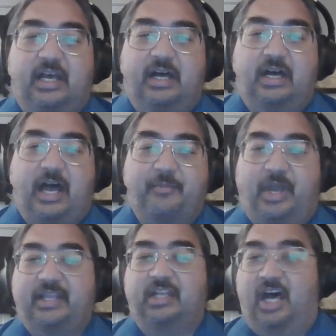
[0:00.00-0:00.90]
I
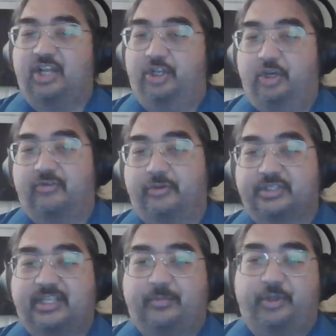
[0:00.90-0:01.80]
might not know, for example,